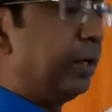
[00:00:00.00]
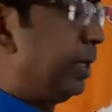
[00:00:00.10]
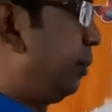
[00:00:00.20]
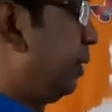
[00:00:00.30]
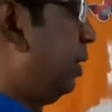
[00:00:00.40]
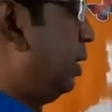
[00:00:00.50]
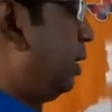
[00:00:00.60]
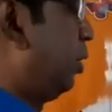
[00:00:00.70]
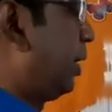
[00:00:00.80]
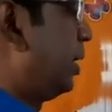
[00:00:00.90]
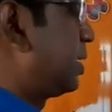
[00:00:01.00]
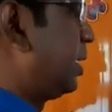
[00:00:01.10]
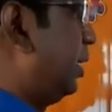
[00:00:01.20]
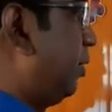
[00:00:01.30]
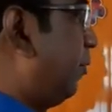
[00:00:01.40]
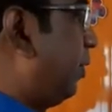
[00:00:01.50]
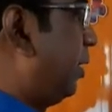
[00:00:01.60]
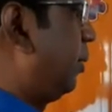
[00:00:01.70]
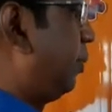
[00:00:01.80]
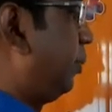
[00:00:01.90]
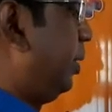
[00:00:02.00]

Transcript: Okay, now consider for